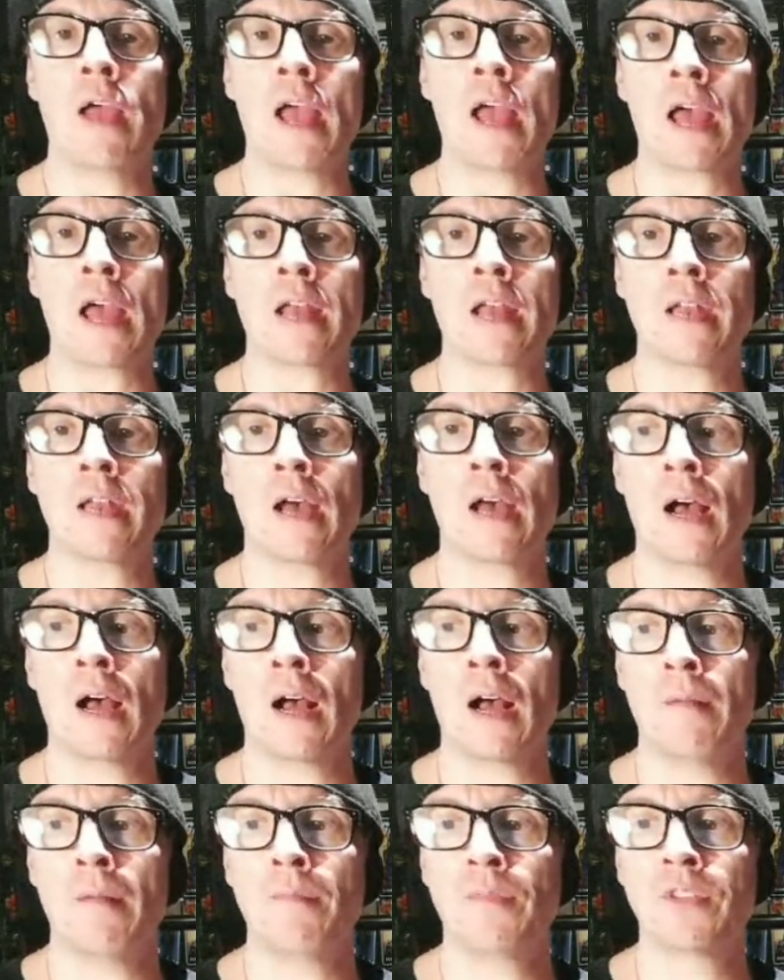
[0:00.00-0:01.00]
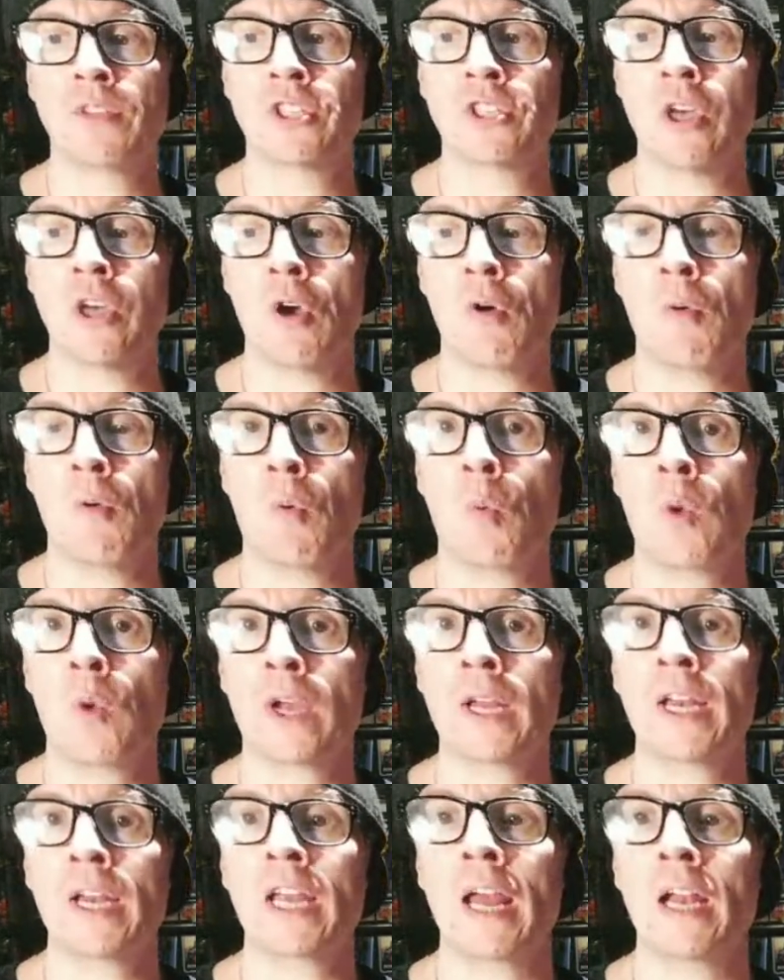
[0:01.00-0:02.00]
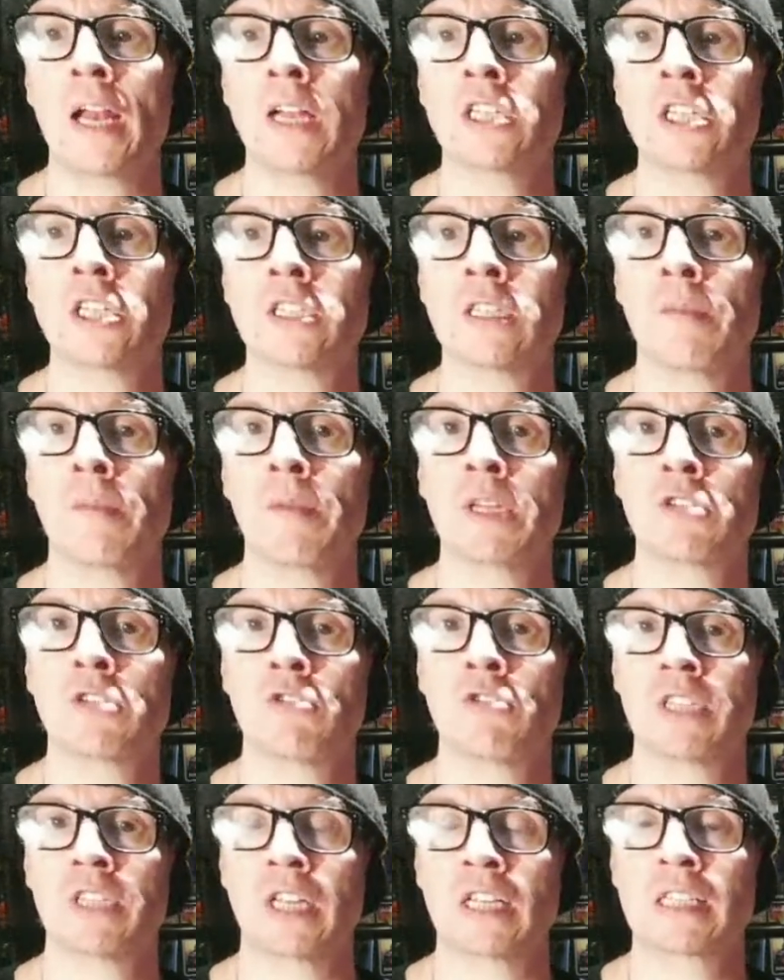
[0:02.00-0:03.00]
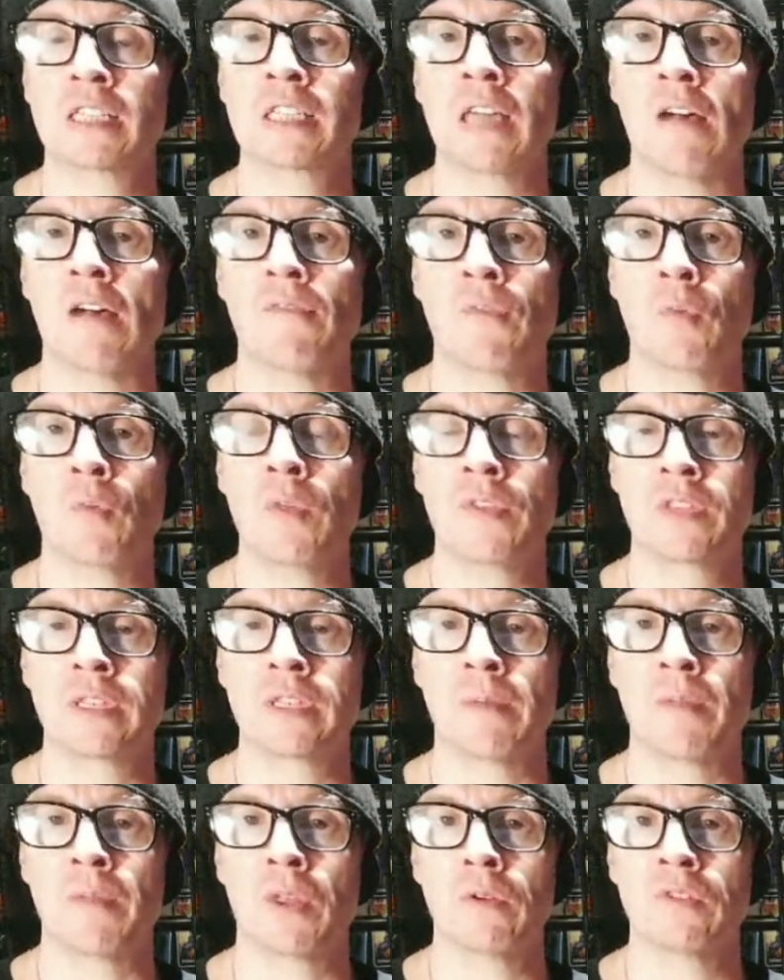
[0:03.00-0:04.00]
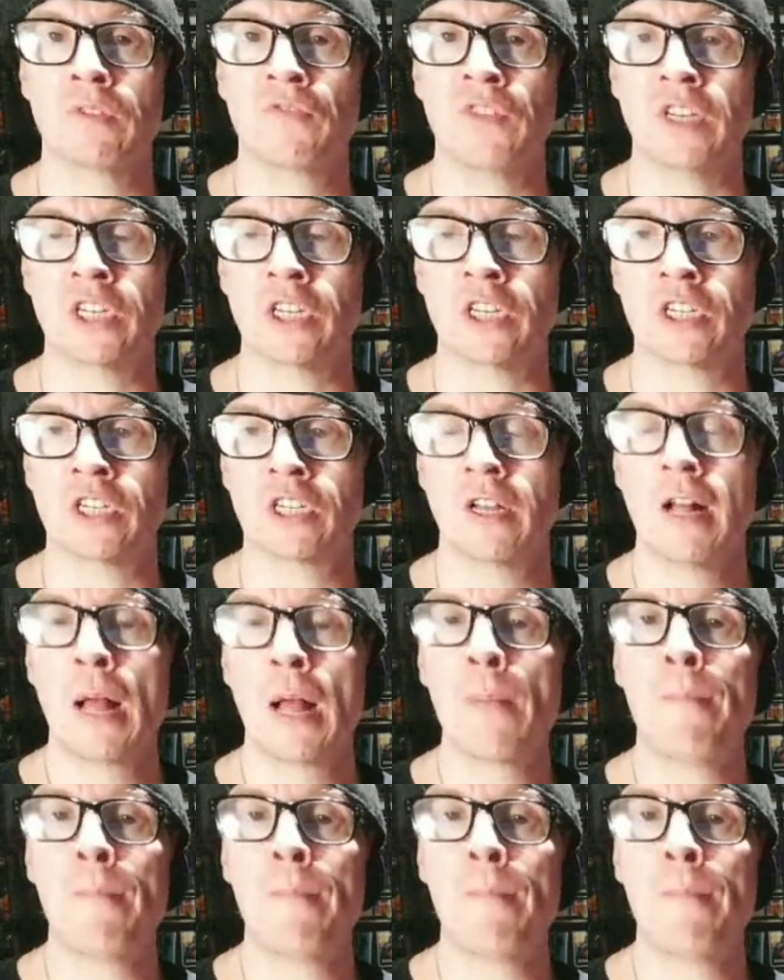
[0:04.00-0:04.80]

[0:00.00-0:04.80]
And so we're going to get into some interesting stuff with some of those vintage